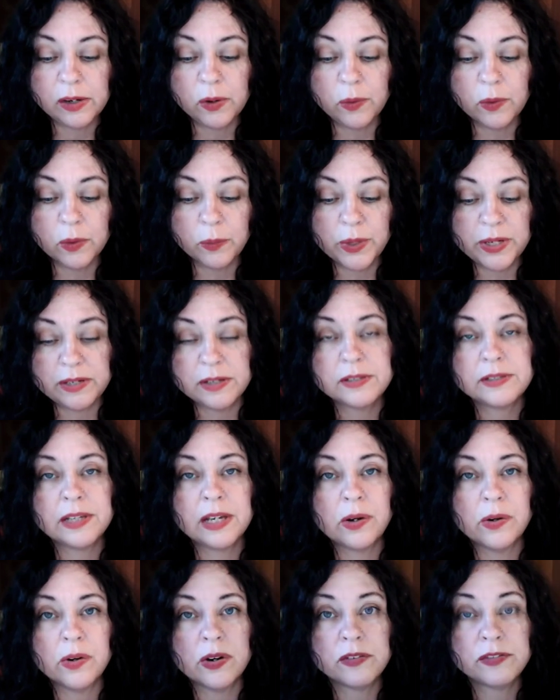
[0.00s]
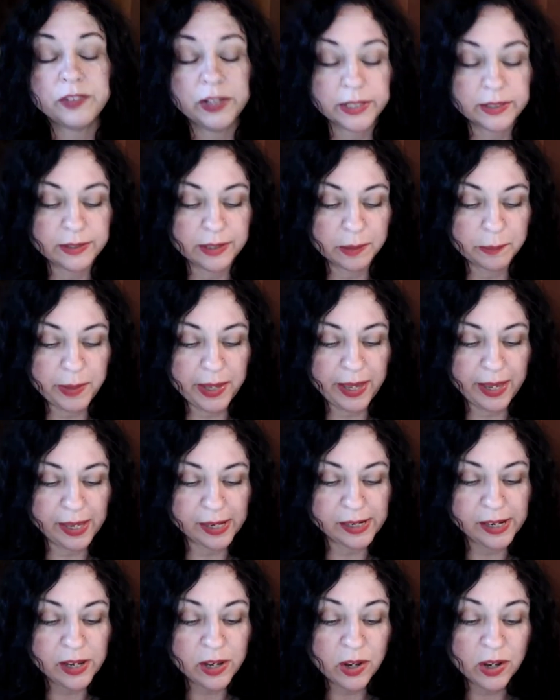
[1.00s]
or witnessing or inflicting
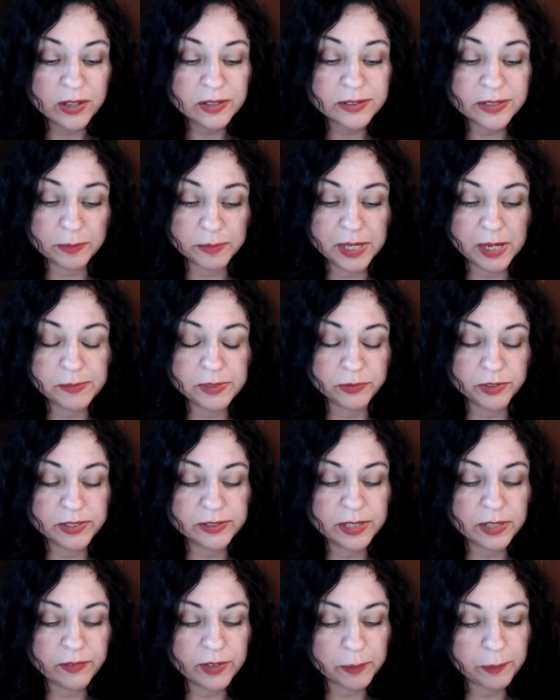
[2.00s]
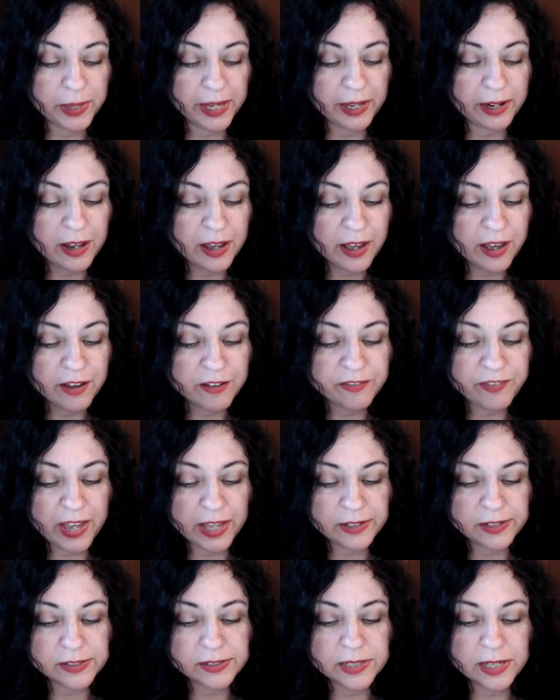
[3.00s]
pain, sometimes receiving pain,
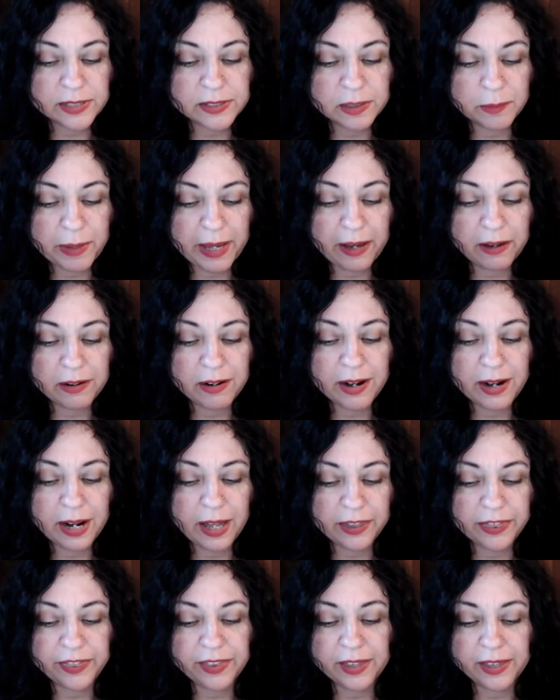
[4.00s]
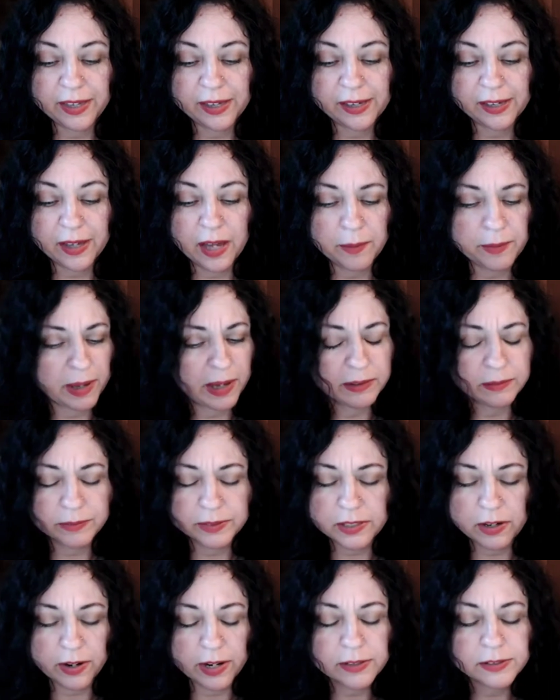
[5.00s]
fantasies about nothing about,
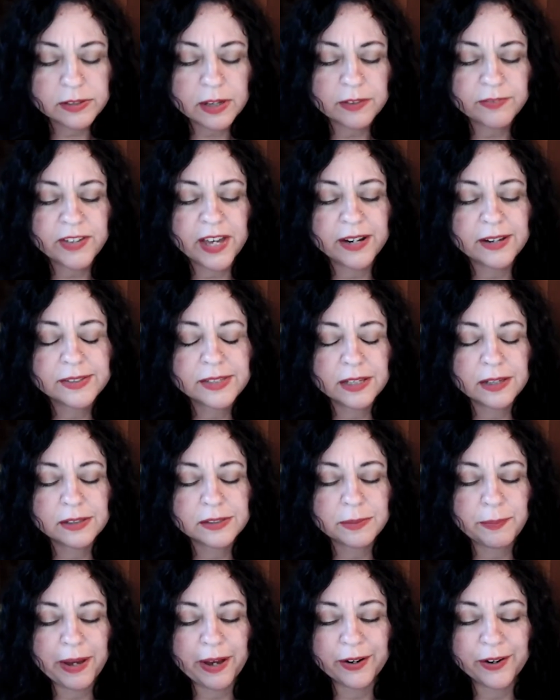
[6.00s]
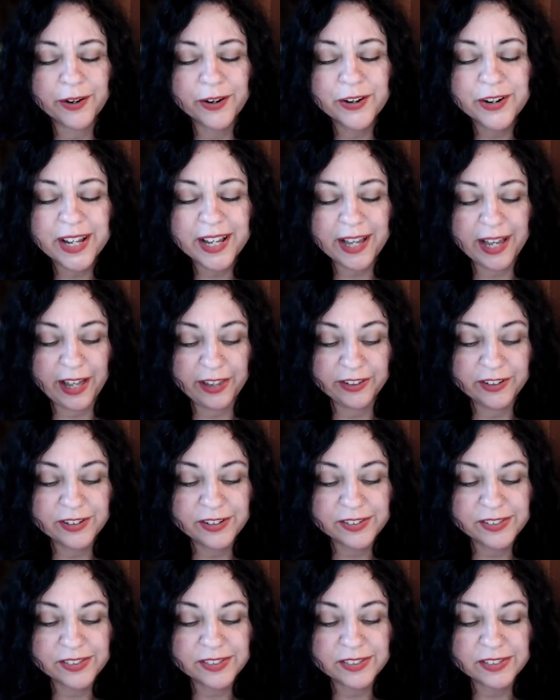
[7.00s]
sorry, fantasies about hurting
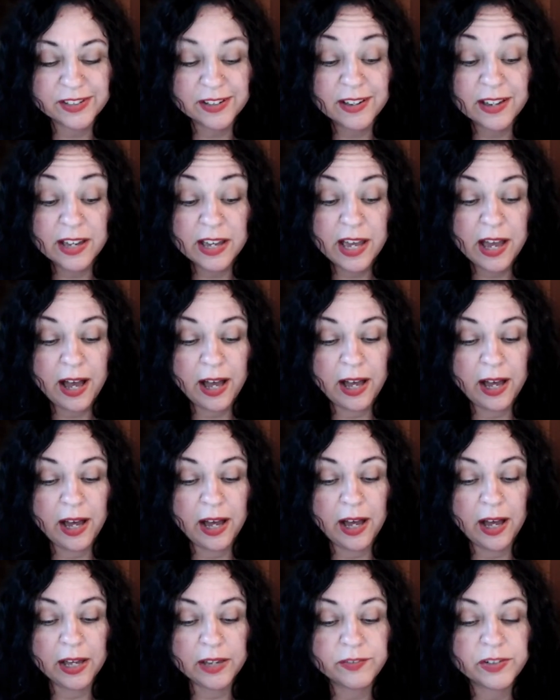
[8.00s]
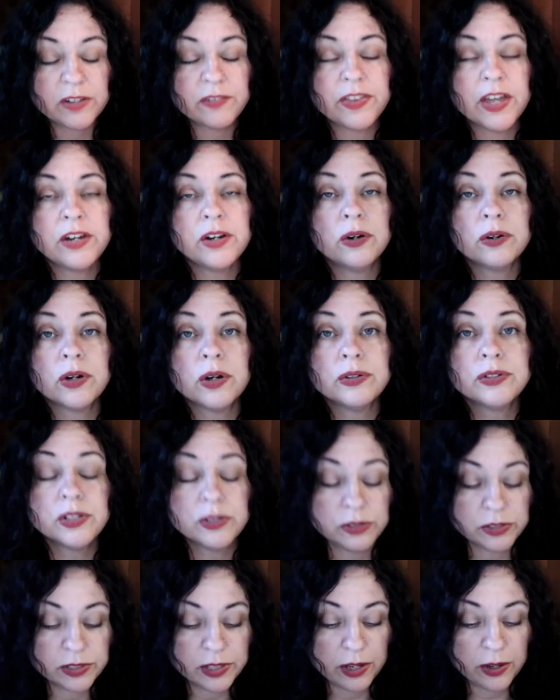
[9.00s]
others, uh, even if they don't go do
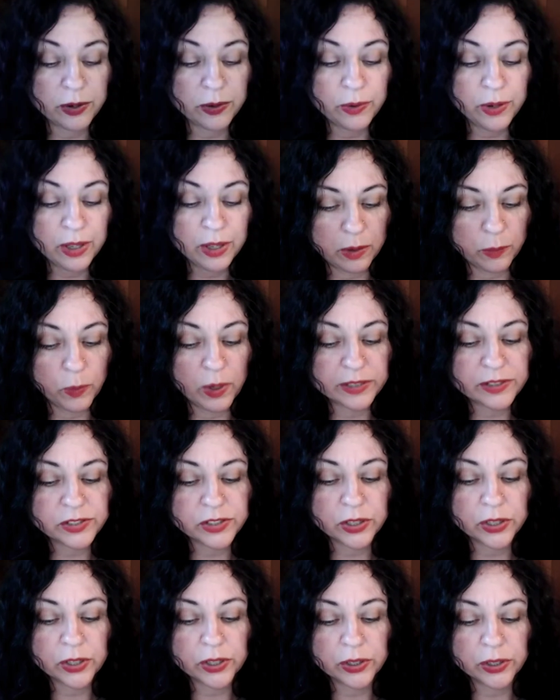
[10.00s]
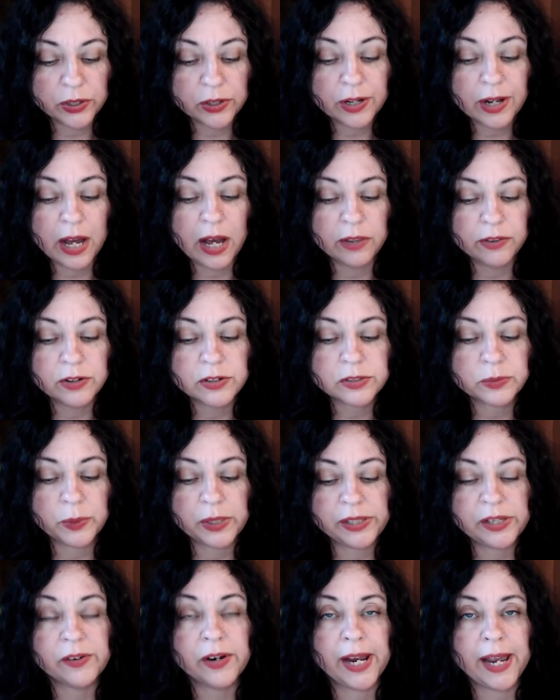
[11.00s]
so, wants to hurt others
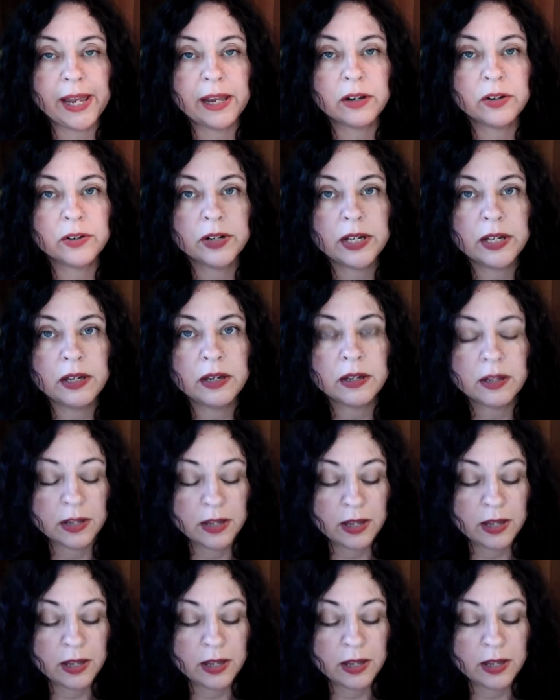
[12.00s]
when they're angry,